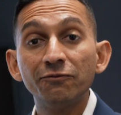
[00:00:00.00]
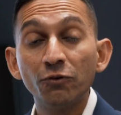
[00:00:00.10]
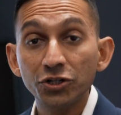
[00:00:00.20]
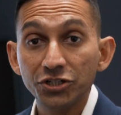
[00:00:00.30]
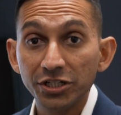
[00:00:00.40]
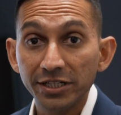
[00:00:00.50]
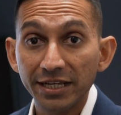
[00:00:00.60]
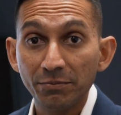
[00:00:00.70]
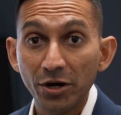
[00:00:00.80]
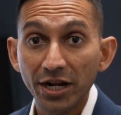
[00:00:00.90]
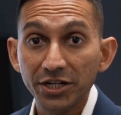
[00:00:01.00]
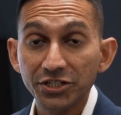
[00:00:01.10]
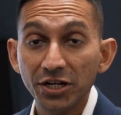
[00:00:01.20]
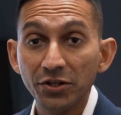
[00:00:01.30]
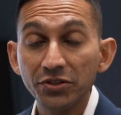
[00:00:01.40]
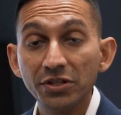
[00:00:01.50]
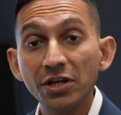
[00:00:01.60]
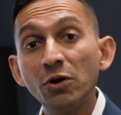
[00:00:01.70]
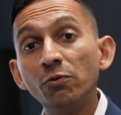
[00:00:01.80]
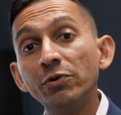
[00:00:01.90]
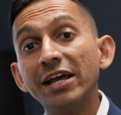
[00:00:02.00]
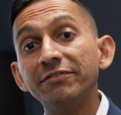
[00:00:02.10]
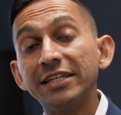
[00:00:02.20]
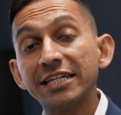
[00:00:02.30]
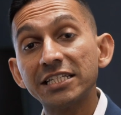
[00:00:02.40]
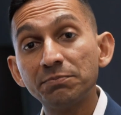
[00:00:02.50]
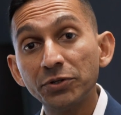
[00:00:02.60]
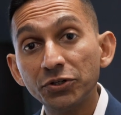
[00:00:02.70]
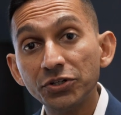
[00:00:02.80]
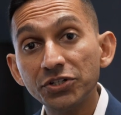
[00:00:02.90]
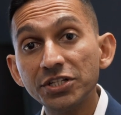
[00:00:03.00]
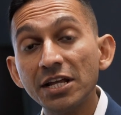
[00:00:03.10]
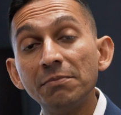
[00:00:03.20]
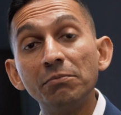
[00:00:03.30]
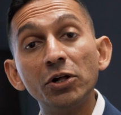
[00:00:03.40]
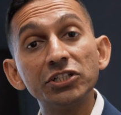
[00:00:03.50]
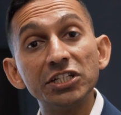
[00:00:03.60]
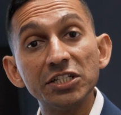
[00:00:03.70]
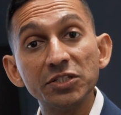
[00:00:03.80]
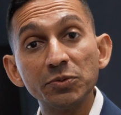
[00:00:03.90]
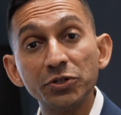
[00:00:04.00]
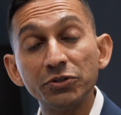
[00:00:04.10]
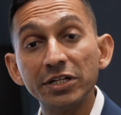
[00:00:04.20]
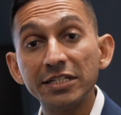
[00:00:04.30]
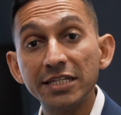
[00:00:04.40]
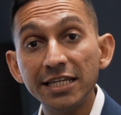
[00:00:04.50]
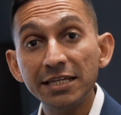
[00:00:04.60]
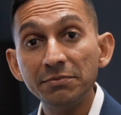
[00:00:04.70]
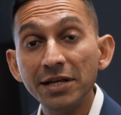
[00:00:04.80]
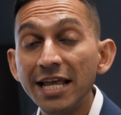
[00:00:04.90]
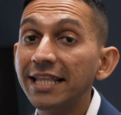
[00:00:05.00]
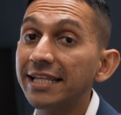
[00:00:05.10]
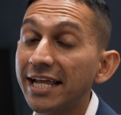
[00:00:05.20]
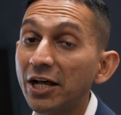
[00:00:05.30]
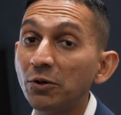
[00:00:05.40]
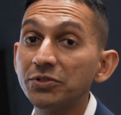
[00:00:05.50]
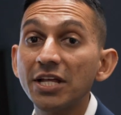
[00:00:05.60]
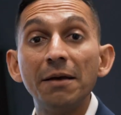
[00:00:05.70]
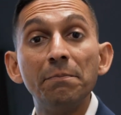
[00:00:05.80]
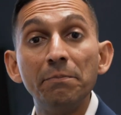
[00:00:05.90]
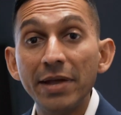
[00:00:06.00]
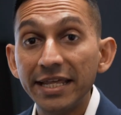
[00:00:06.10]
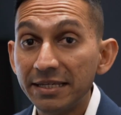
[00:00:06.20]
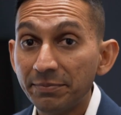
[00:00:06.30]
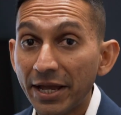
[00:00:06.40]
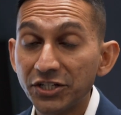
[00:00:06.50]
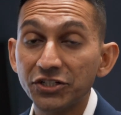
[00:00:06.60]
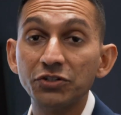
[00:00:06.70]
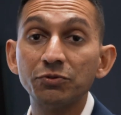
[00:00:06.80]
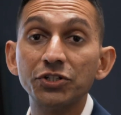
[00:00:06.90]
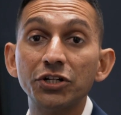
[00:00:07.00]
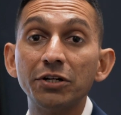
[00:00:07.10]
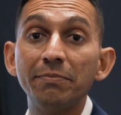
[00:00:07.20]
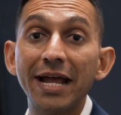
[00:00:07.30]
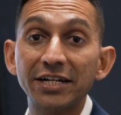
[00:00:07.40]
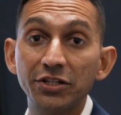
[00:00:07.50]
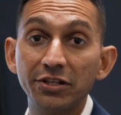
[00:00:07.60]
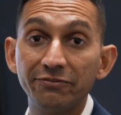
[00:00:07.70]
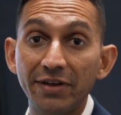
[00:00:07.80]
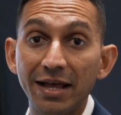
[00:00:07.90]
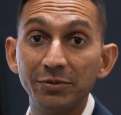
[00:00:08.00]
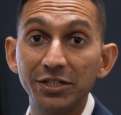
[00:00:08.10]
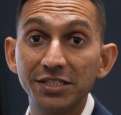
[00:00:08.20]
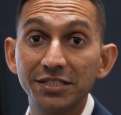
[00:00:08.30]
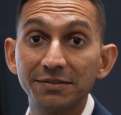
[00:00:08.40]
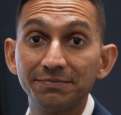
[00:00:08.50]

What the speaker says: Fortunately, at Monash Health, we have an experienced multidisciplinary team that helps many patients return back to their families.